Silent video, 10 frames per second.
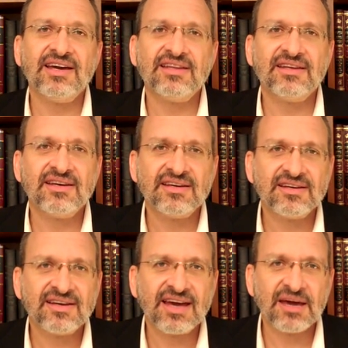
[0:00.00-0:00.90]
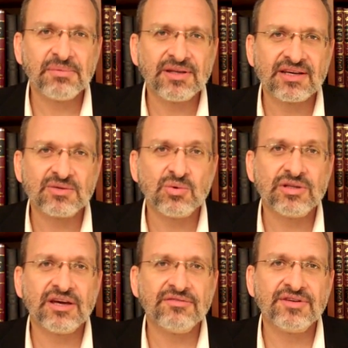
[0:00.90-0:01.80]
and happiness,
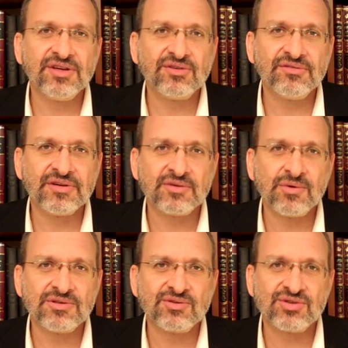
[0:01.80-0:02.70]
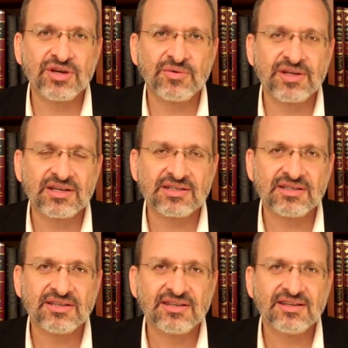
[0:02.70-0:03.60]
whatever the universe wants to share with
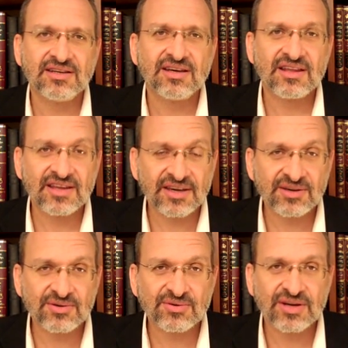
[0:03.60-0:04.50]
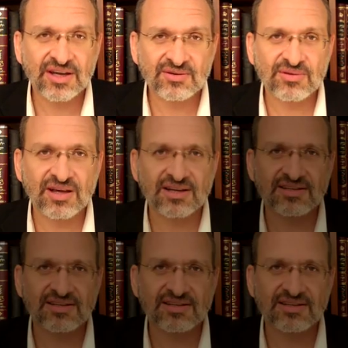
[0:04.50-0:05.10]
us. Thank you and good